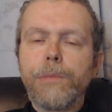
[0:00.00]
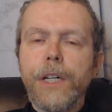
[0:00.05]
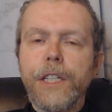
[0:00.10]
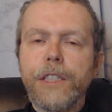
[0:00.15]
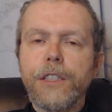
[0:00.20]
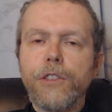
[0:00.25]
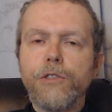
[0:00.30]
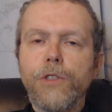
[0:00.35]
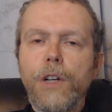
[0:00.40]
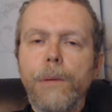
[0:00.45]

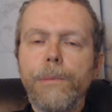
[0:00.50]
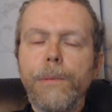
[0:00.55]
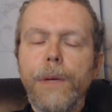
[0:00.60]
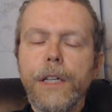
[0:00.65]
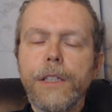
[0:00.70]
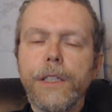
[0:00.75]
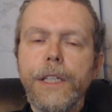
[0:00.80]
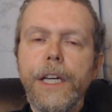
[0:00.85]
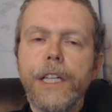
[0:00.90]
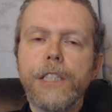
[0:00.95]
President Trump
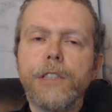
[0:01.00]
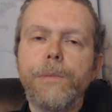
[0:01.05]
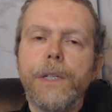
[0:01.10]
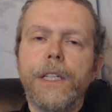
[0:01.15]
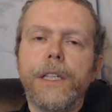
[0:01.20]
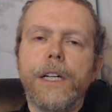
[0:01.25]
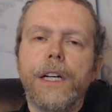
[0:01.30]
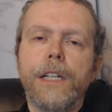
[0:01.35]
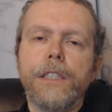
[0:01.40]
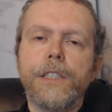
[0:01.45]
under the
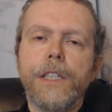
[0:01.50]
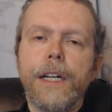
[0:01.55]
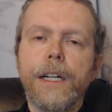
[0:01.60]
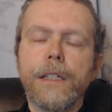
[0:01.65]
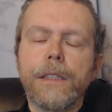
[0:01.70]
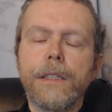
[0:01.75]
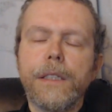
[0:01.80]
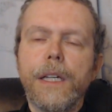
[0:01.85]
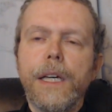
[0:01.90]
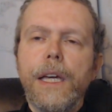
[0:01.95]
Espionage Act.
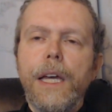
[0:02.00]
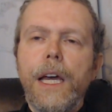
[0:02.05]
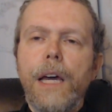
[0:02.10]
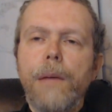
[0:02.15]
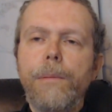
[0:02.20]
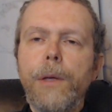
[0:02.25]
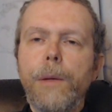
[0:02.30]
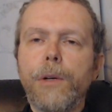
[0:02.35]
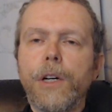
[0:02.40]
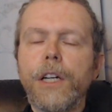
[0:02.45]

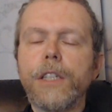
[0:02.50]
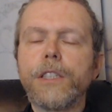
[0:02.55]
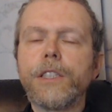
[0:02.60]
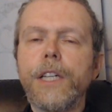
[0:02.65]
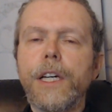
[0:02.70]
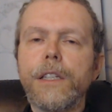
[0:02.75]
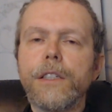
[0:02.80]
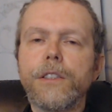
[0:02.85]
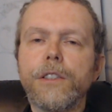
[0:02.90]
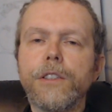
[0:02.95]
And people are
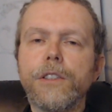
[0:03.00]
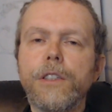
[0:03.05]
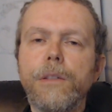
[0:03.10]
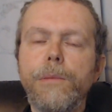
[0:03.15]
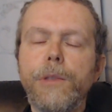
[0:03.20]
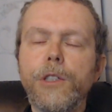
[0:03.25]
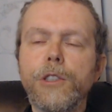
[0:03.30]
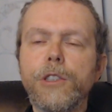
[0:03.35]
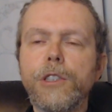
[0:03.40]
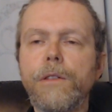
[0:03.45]
saying this is an
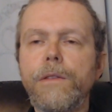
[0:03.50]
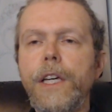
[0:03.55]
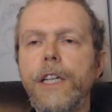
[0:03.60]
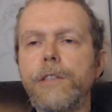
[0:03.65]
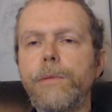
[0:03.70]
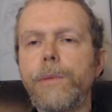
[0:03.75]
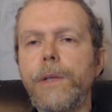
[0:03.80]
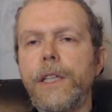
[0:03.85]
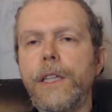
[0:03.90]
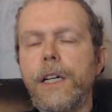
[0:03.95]
abuse of the
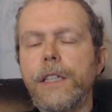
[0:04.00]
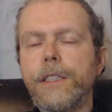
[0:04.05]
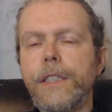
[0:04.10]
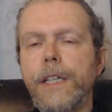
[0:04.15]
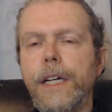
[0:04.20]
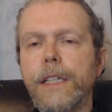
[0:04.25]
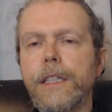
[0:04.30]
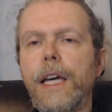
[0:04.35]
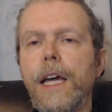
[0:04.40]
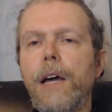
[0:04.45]
Espionage
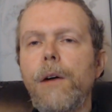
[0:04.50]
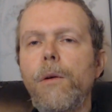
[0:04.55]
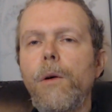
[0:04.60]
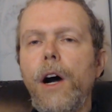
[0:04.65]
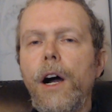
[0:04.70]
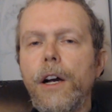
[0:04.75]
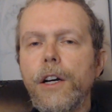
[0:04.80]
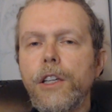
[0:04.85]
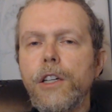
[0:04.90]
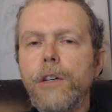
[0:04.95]
Act. Well,
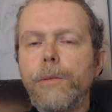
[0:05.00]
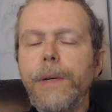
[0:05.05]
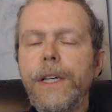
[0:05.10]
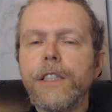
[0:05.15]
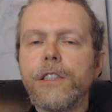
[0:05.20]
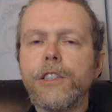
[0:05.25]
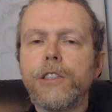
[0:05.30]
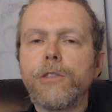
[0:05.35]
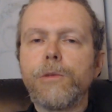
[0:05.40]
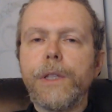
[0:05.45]
arguably,
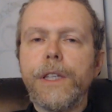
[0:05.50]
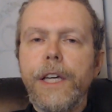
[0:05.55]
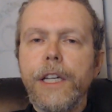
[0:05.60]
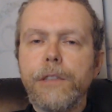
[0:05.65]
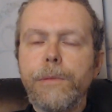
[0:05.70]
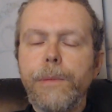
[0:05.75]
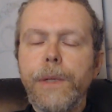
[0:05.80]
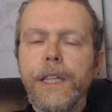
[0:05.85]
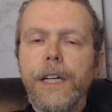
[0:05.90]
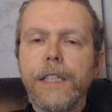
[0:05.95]
this is what the
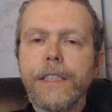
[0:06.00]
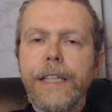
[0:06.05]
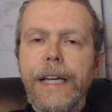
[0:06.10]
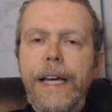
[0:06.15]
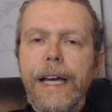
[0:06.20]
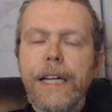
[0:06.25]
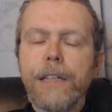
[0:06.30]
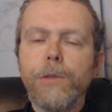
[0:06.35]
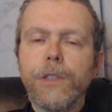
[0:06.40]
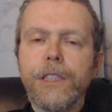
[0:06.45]
Espionage
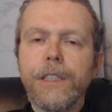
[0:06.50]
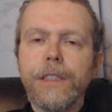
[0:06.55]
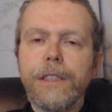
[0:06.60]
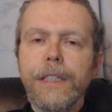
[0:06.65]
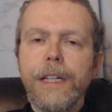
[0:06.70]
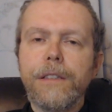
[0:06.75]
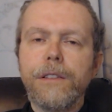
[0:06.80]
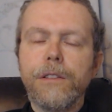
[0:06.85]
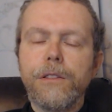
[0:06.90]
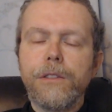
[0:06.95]
Act was
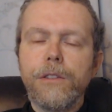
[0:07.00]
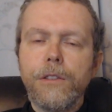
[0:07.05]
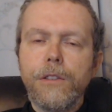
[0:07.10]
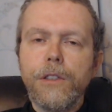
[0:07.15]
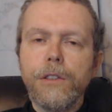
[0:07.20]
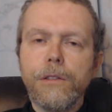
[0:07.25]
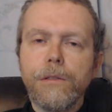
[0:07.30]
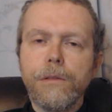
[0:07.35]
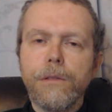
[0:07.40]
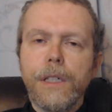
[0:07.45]
intended to
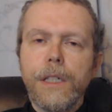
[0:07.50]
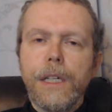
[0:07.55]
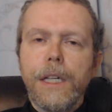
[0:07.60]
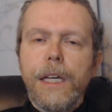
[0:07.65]
do.